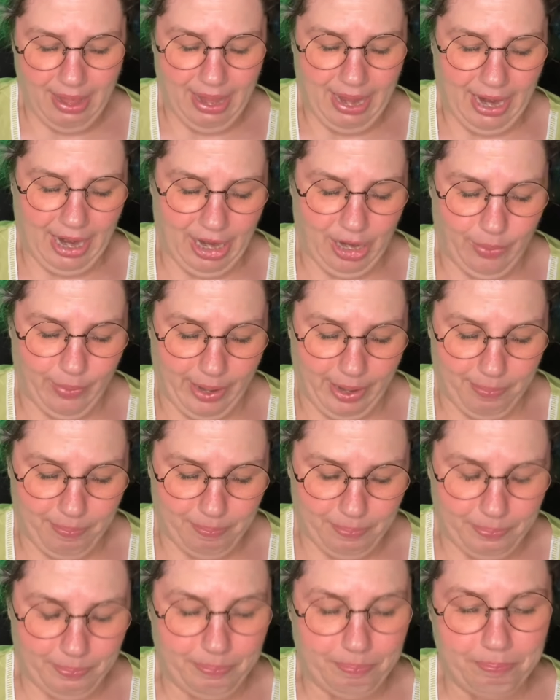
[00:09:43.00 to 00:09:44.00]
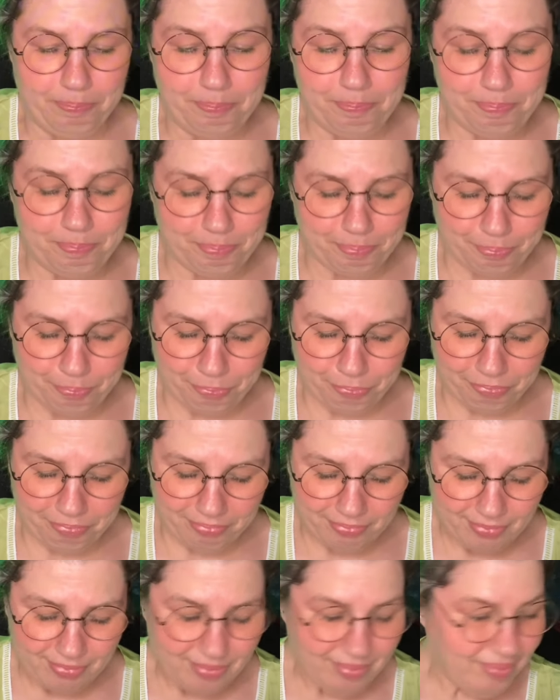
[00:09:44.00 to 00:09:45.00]
Anyway,
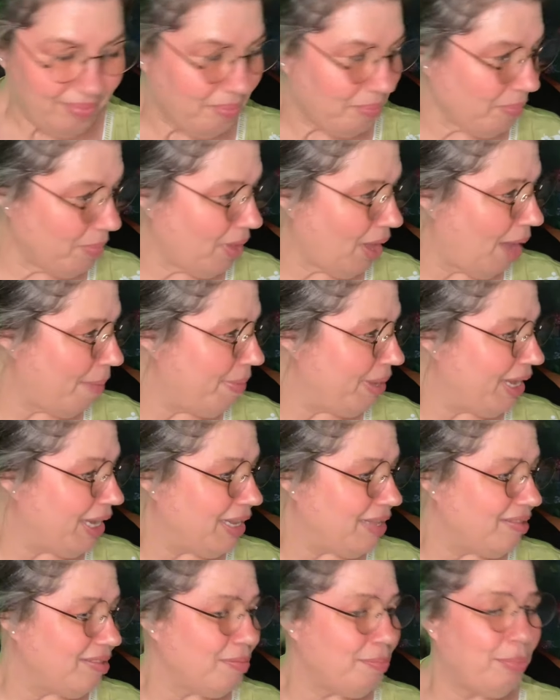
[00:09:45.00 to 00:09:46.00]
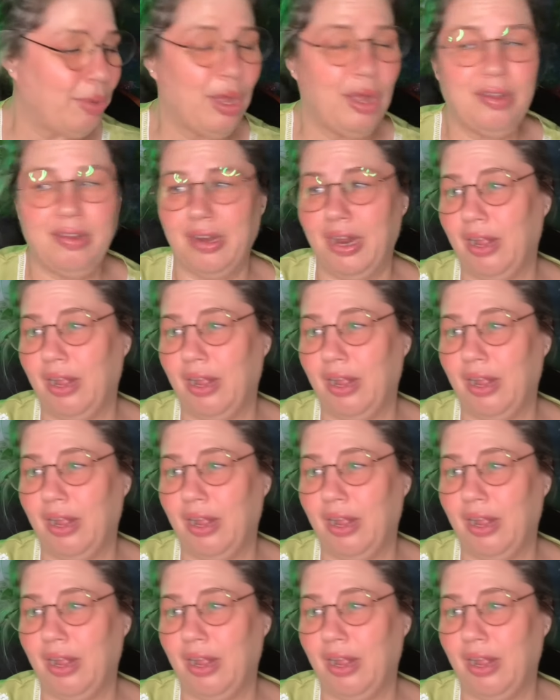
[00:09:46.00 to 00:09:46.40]
I've been getting some bugs,